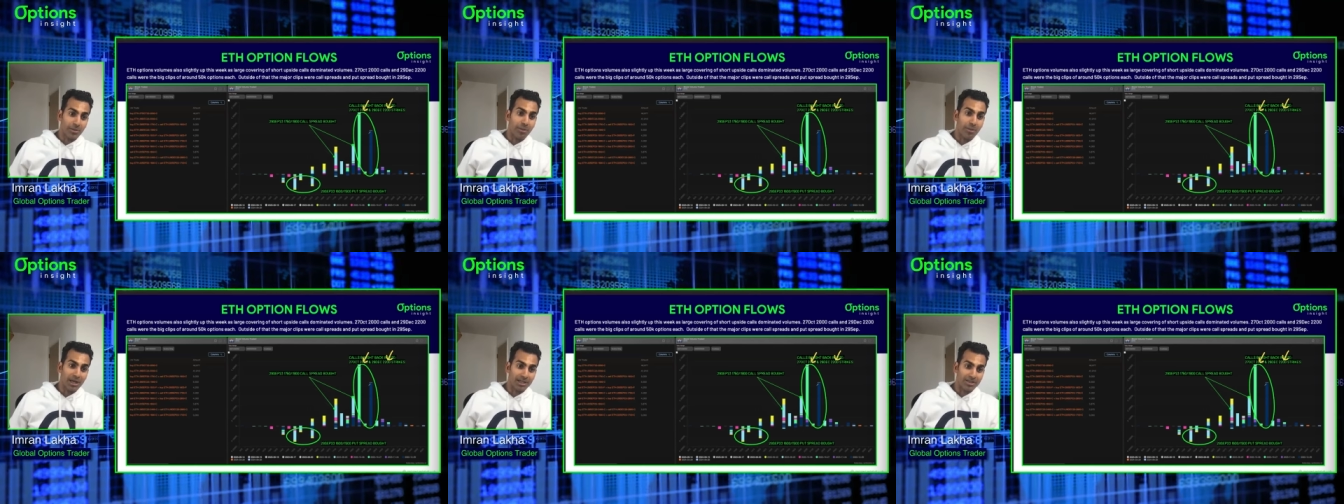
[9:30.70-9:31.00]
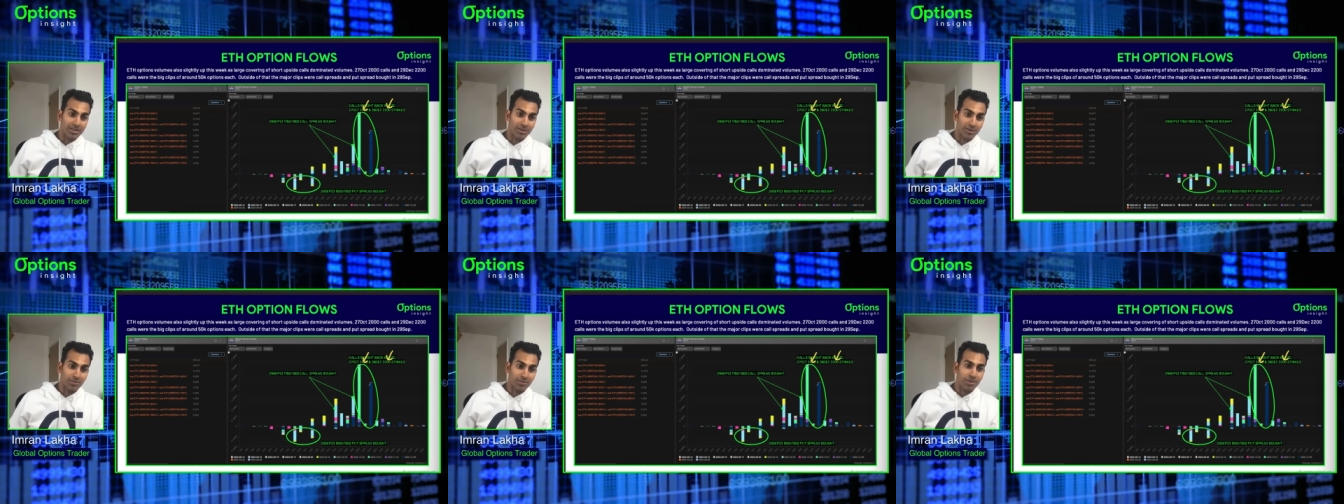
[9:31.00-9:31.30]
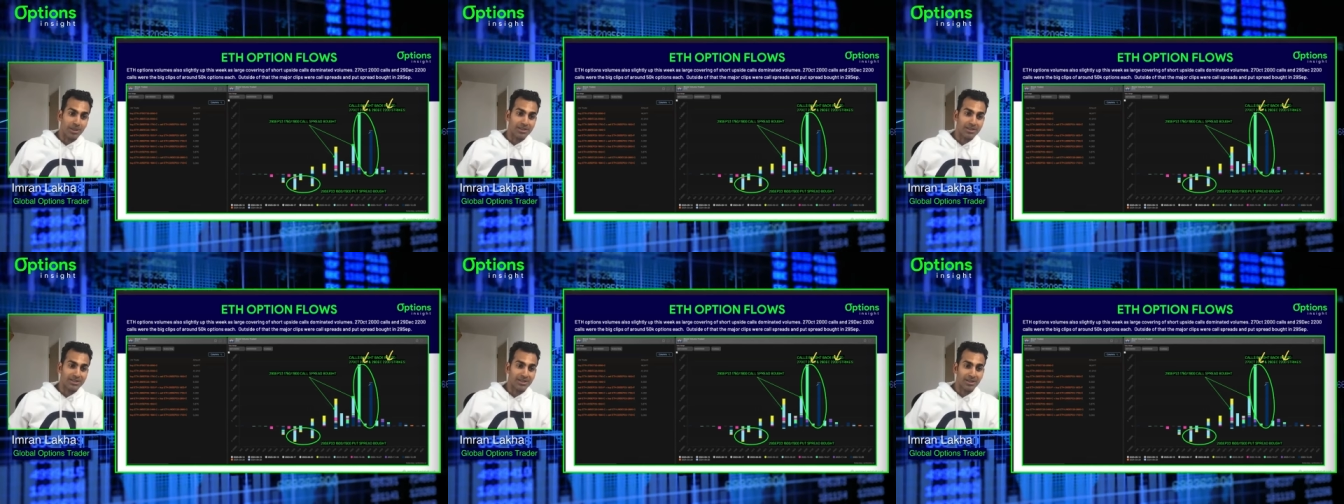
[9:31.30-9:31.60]
it back to them,
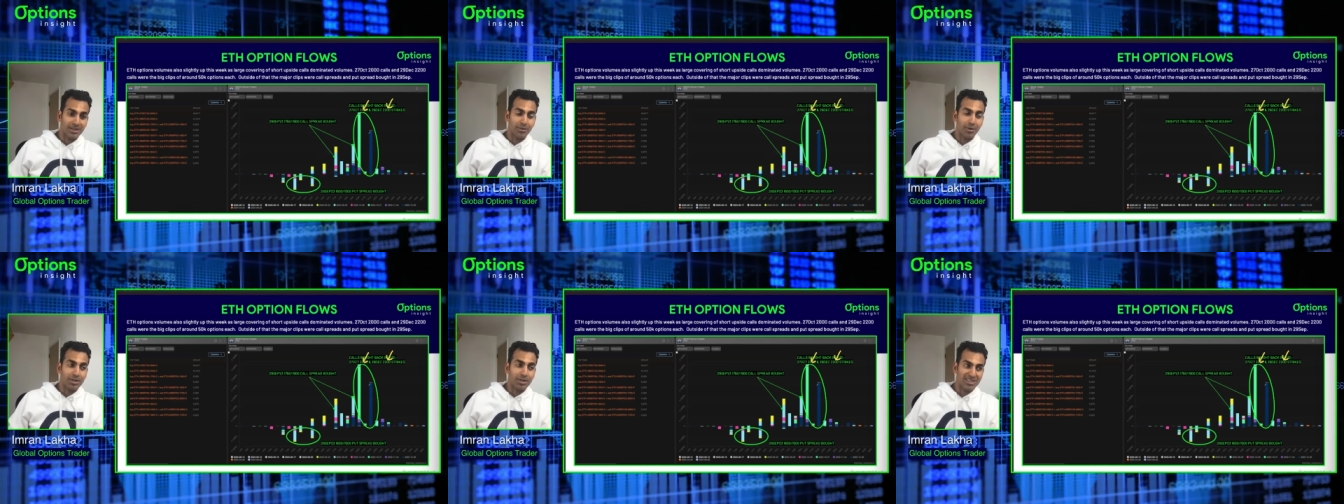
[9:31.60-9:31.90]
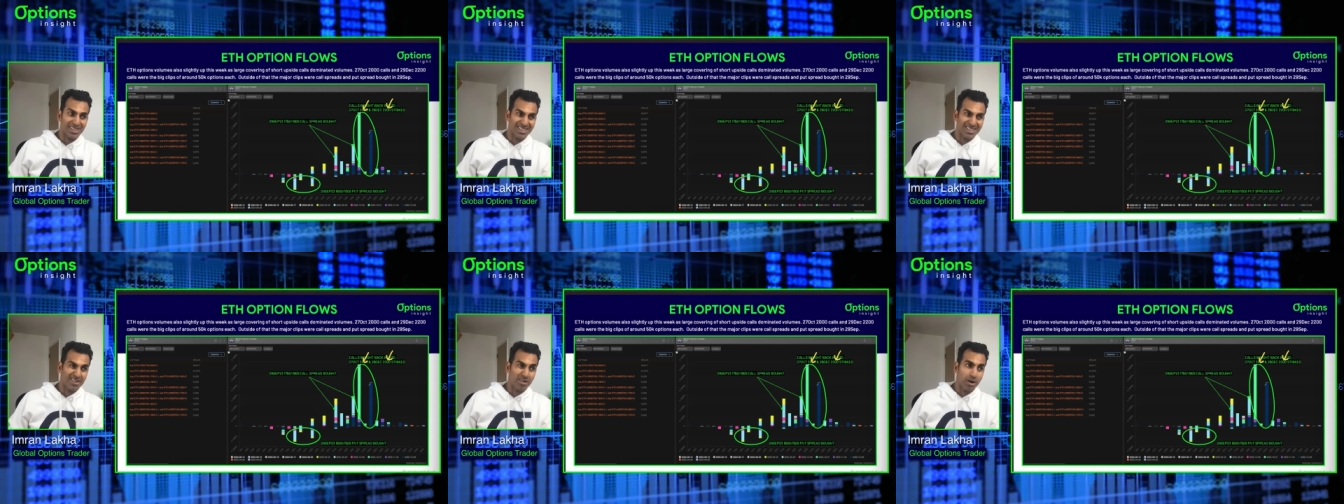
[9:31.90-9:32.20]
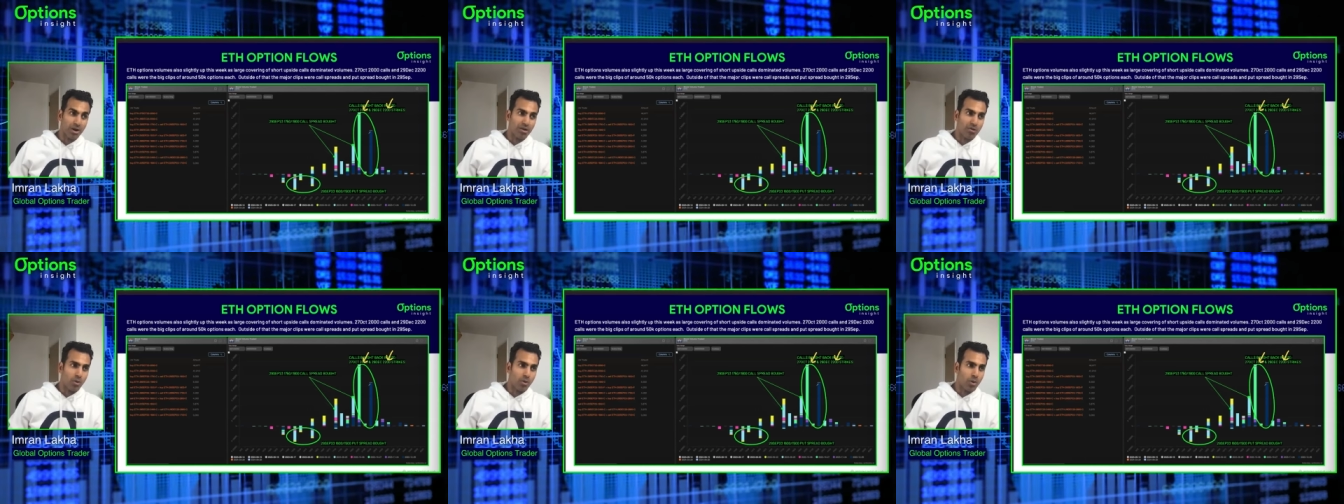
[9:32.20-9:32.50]
basically, right? So that's
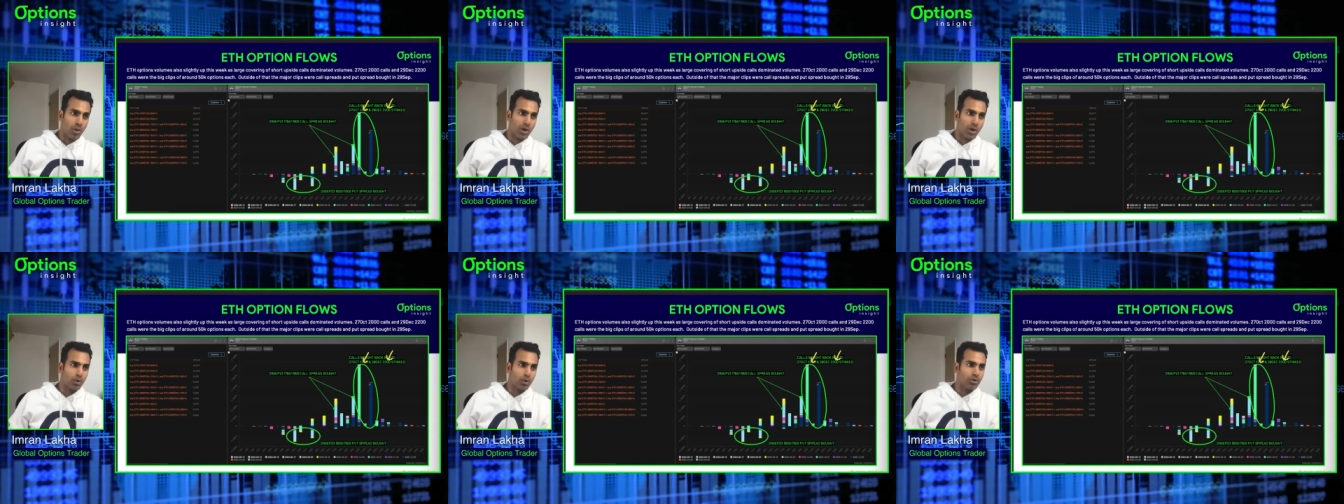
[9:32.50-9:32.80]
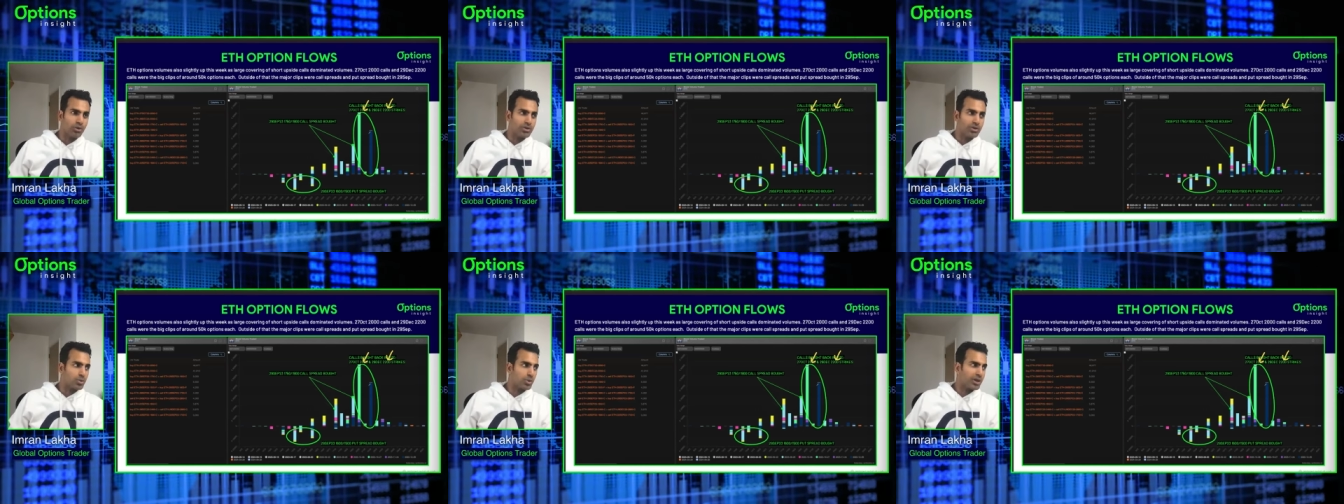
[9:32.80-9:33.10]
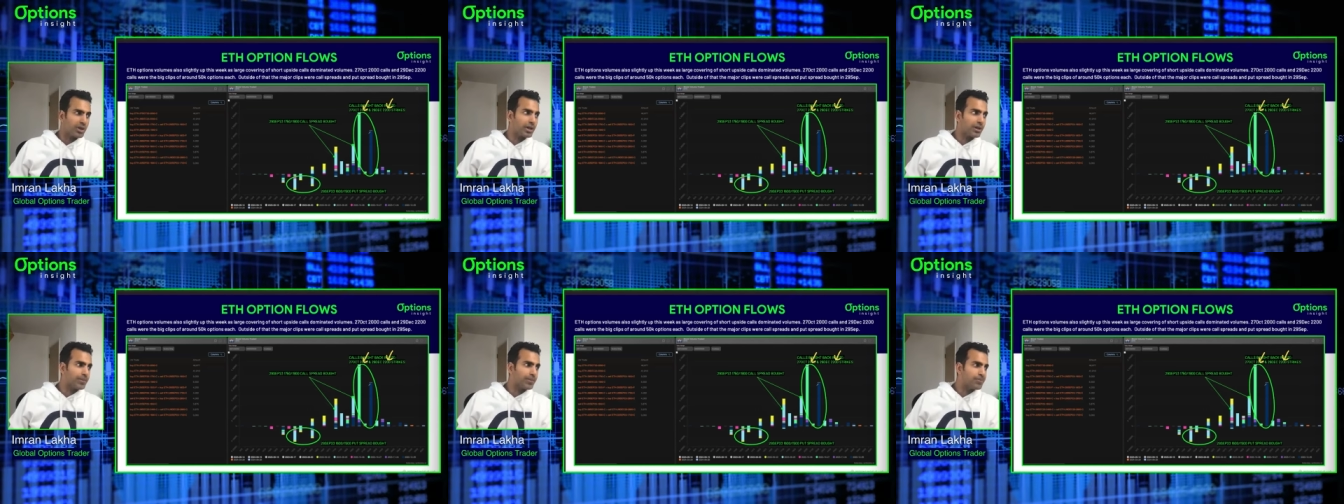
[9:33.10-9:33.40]
kind of what went on this
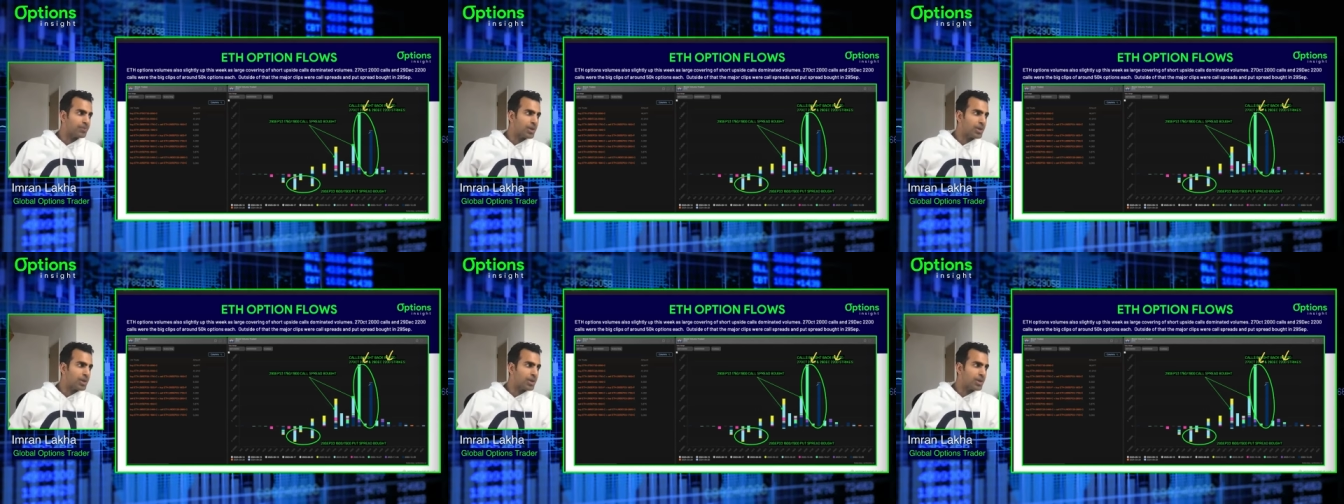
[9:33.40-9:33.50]
week.